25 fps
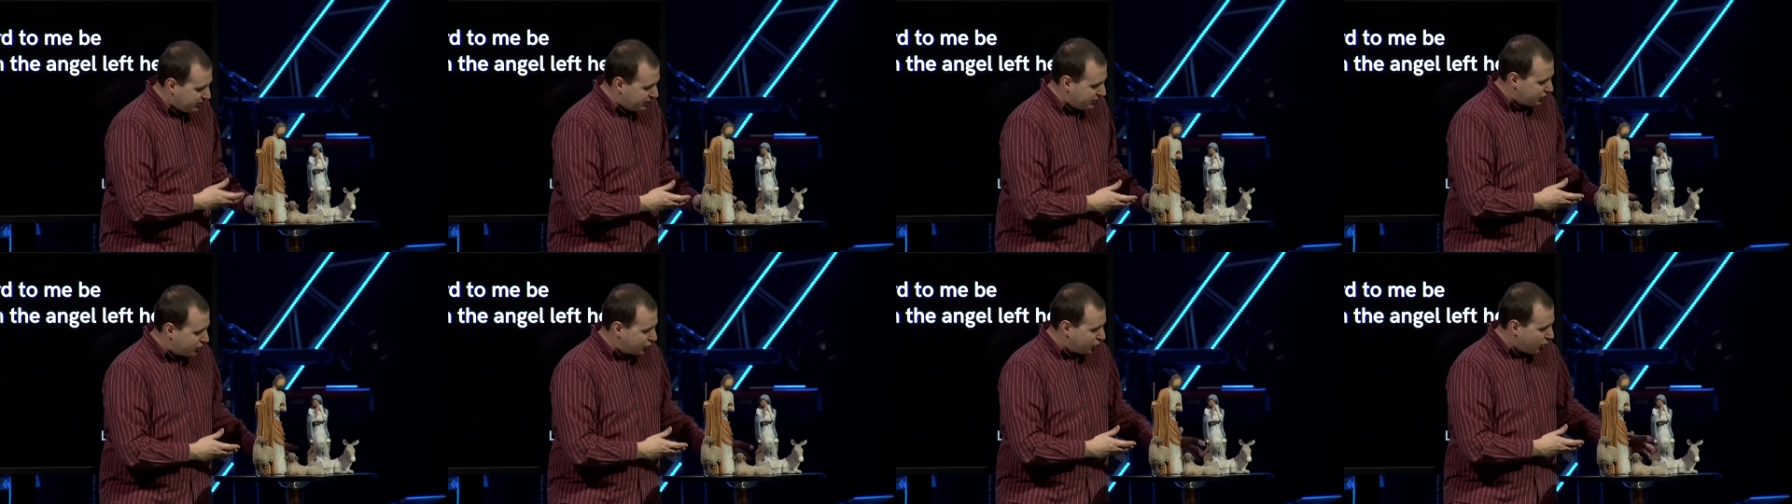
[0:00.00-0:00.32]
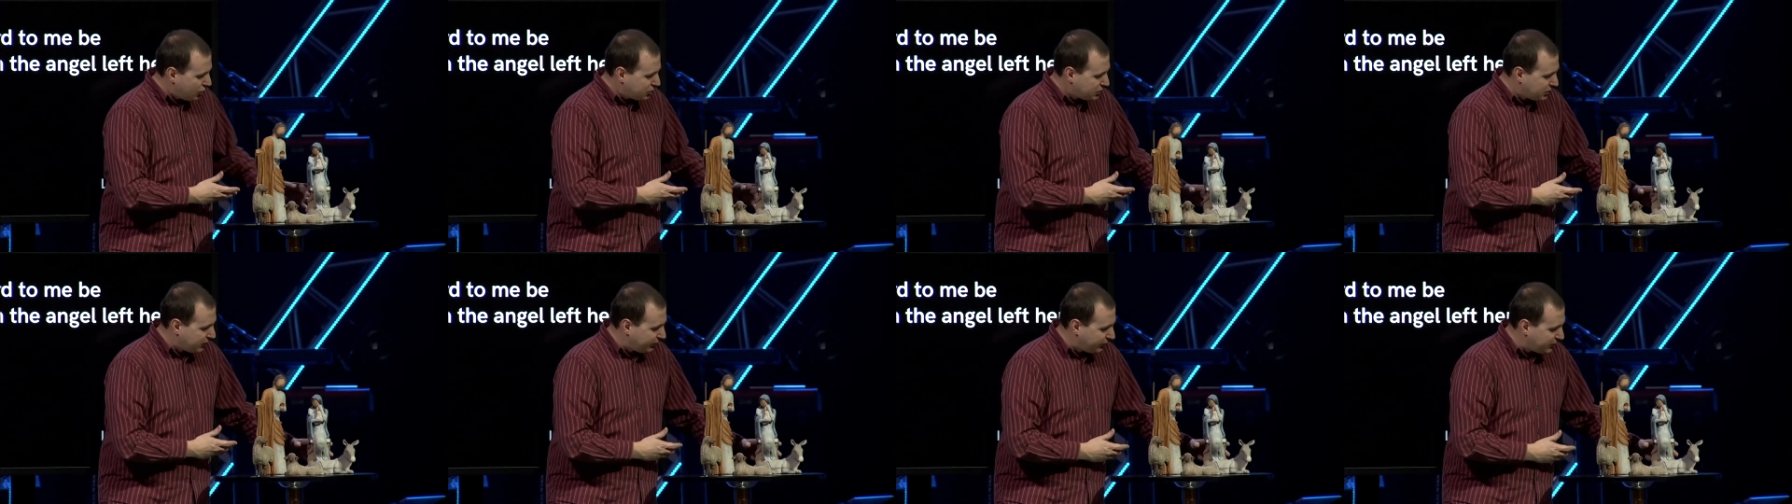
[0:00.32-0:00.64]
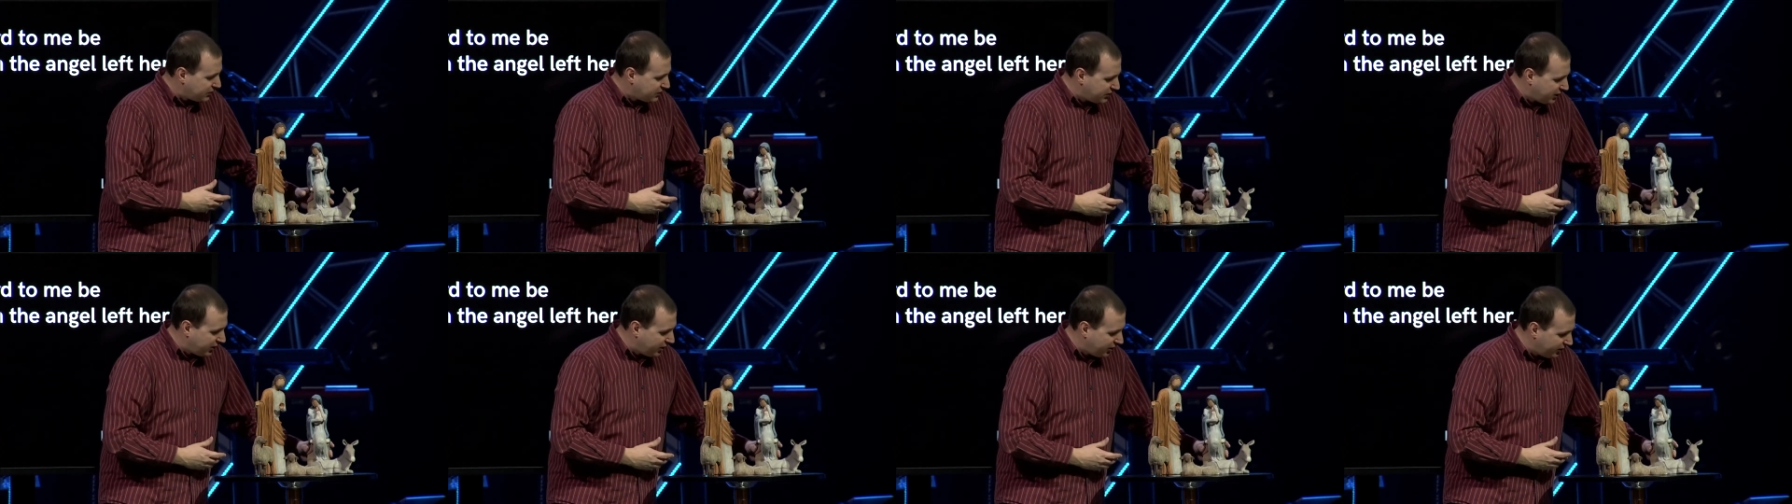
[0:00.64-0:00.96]
the Joseph
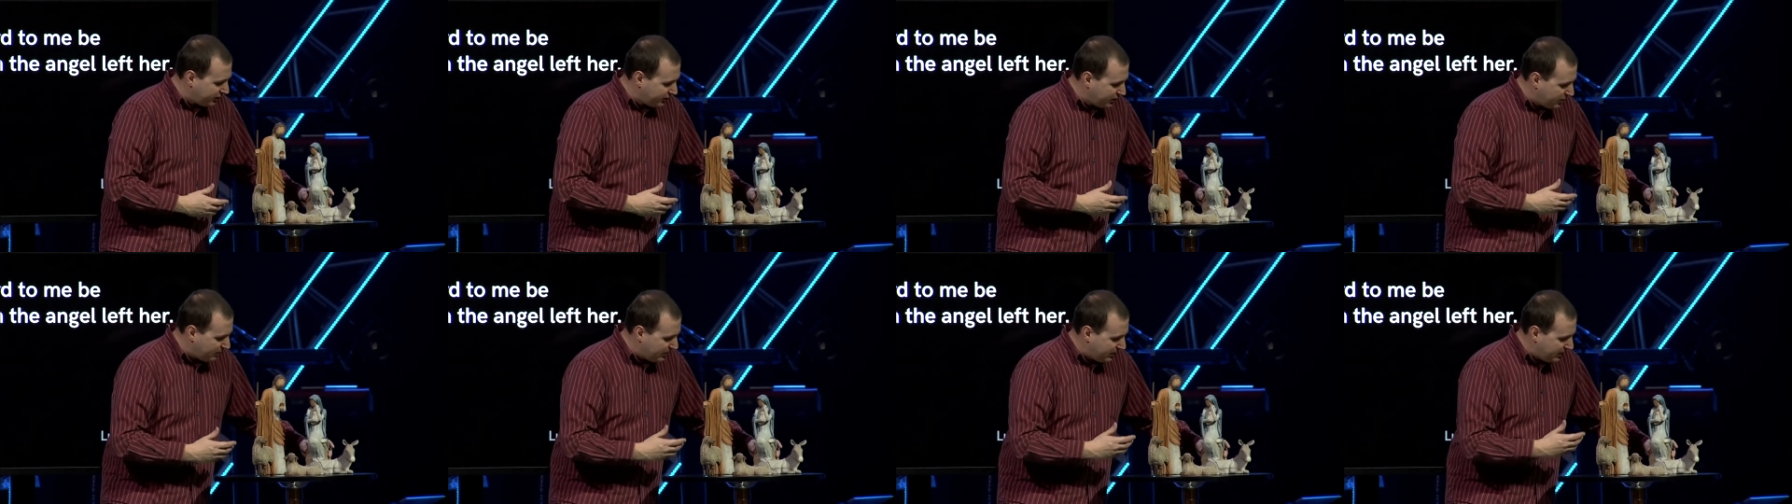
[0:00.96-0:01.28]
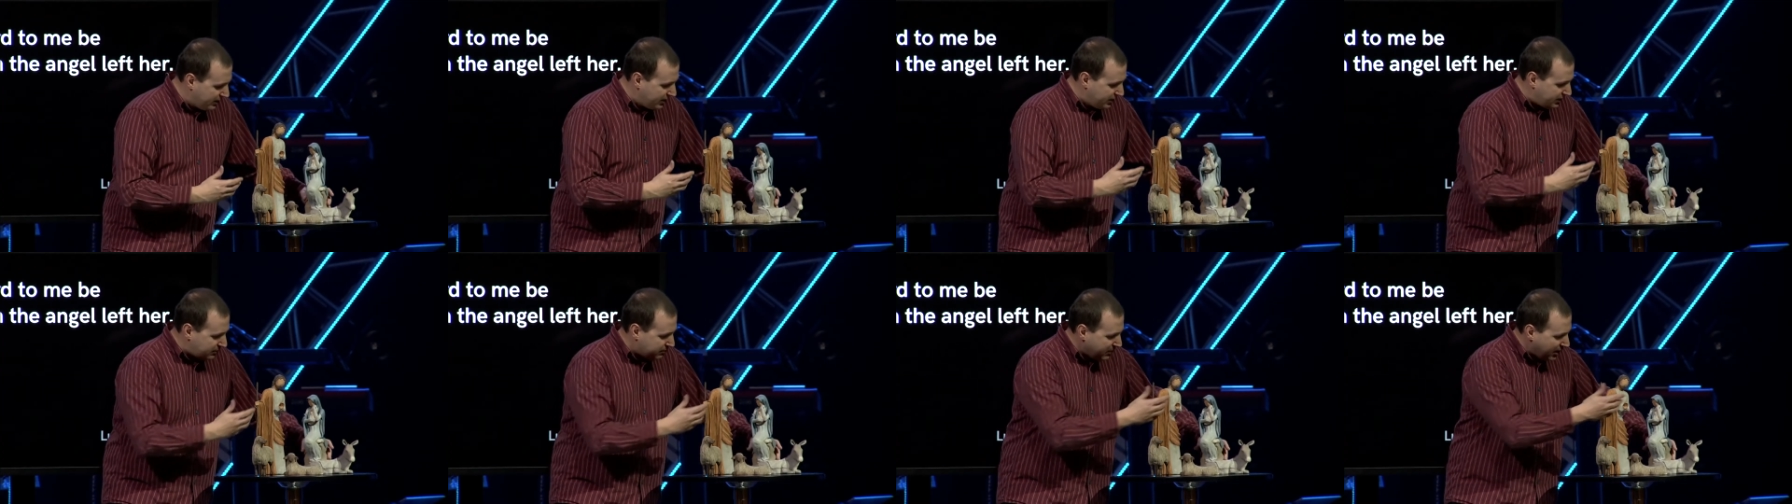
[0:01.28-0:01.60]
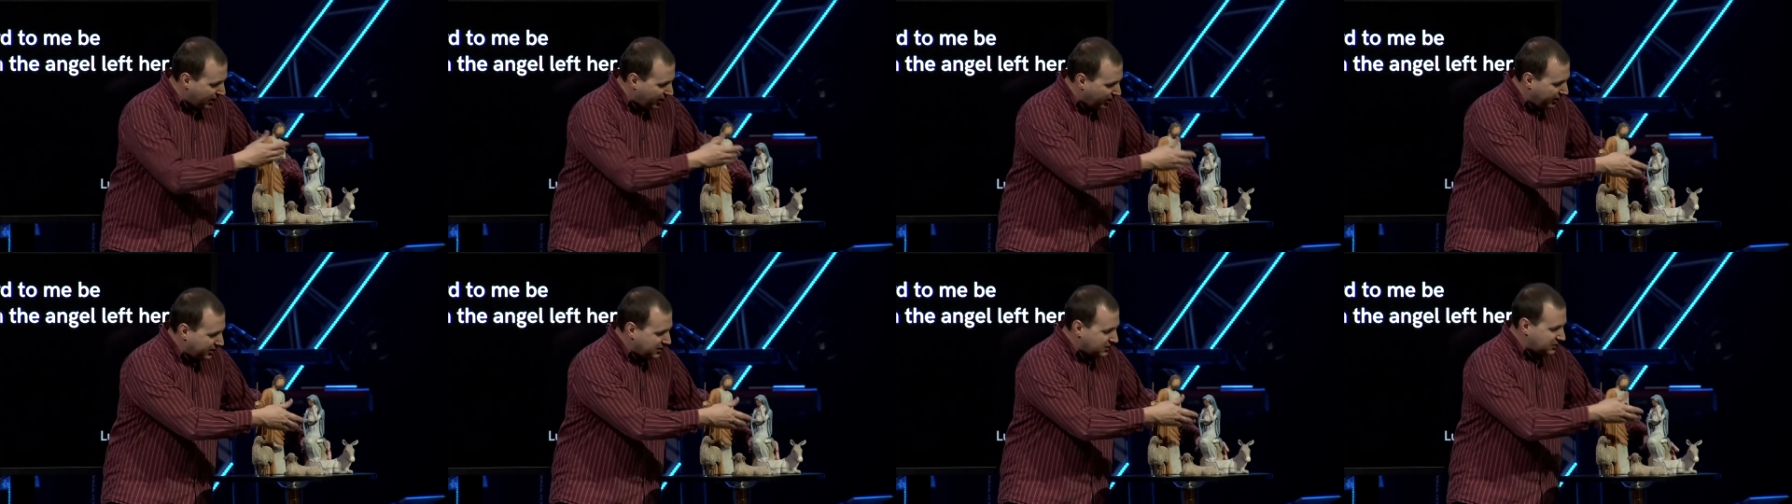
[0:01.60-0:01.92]
is here, and, the, and
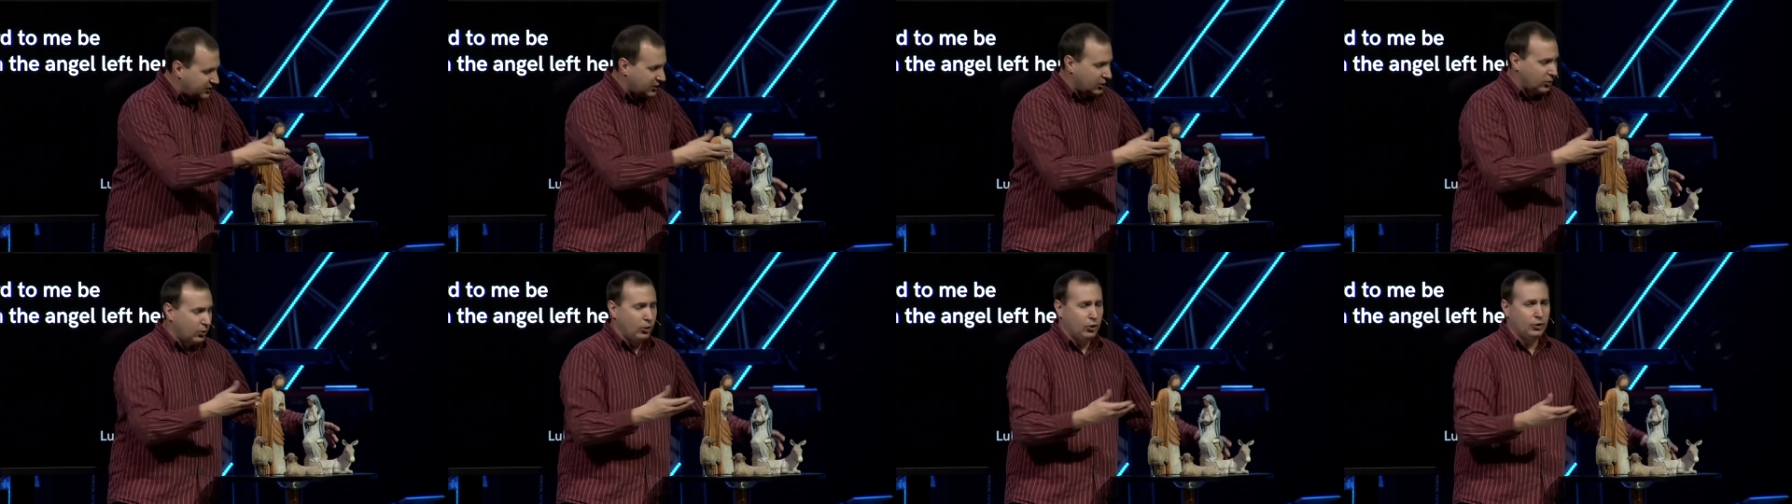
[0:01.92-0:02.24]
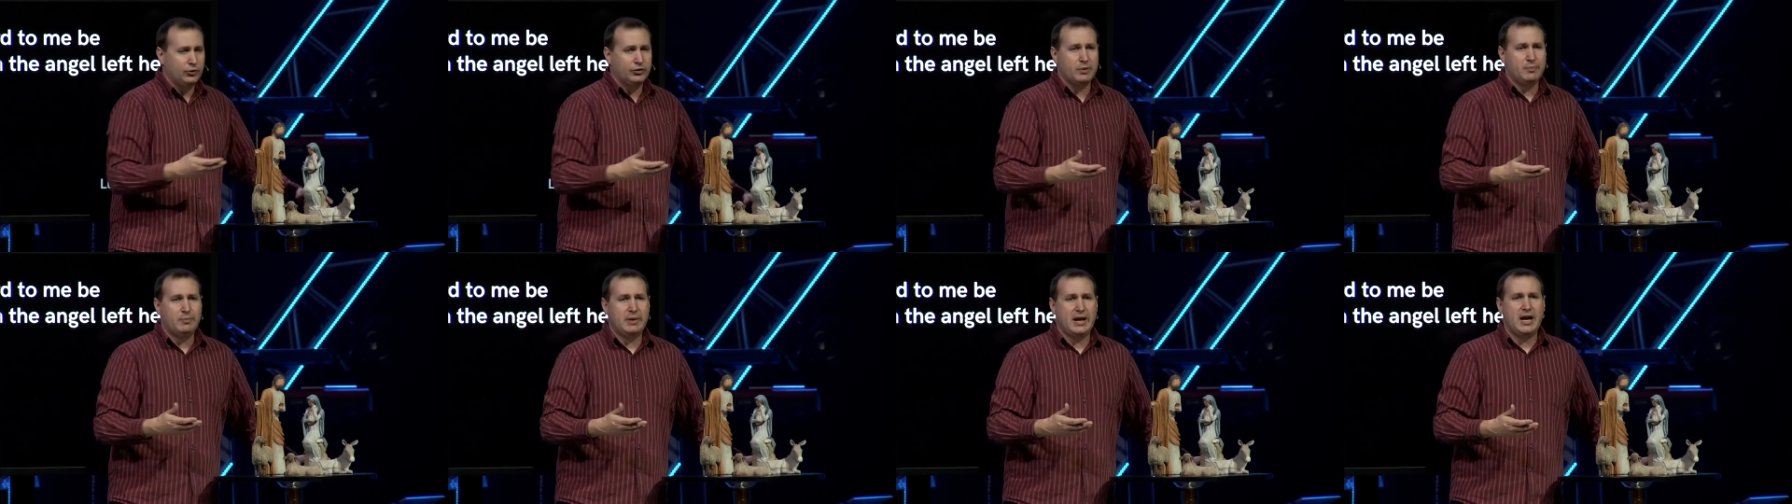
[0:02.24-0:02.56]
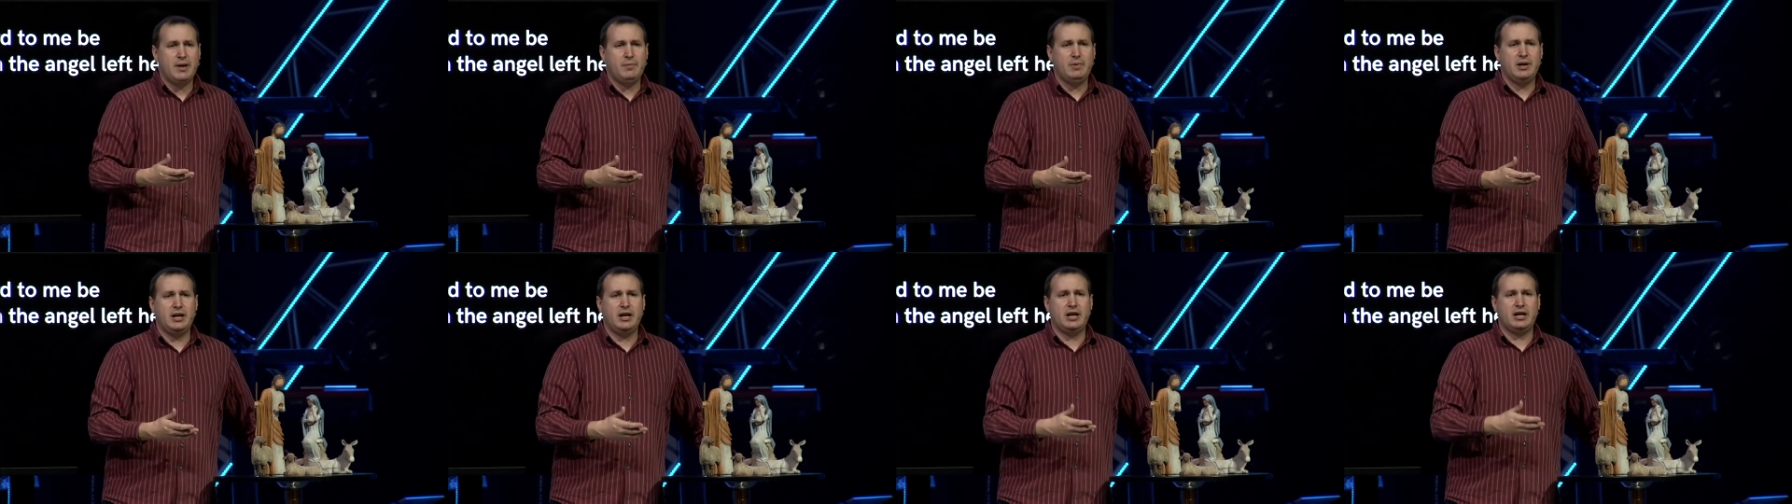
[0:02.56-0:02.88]
Mary's here holding the
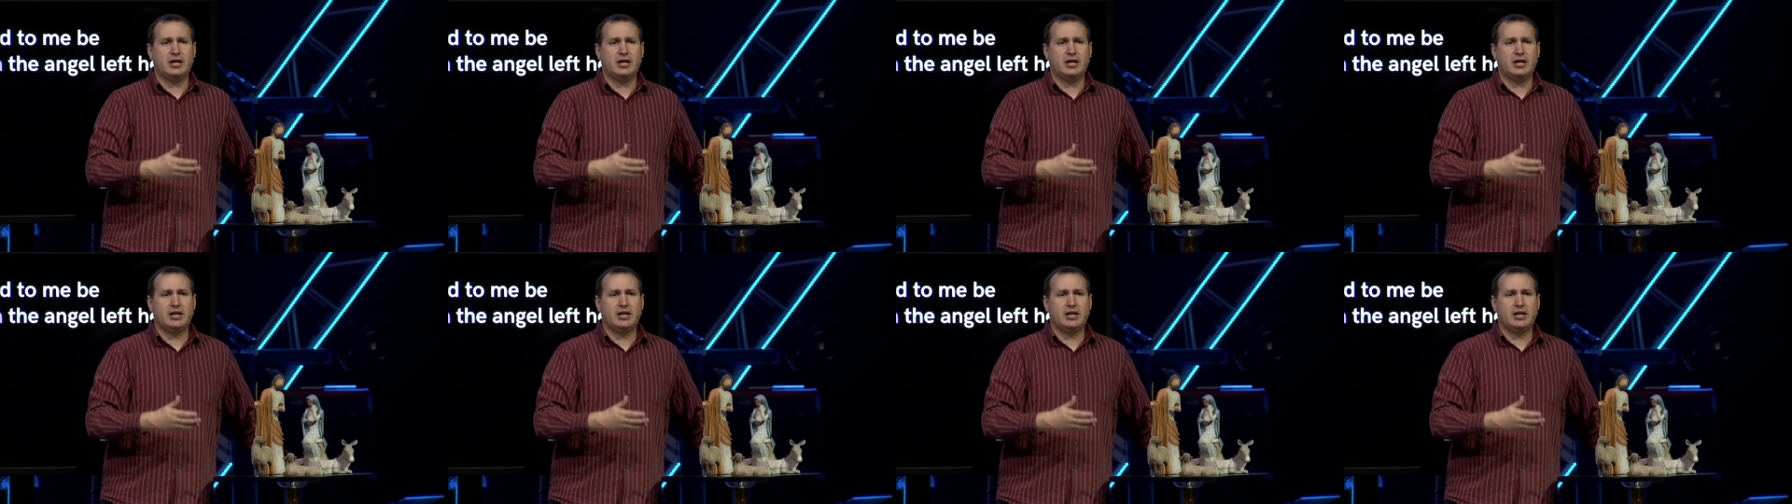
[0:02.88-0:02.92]
baby,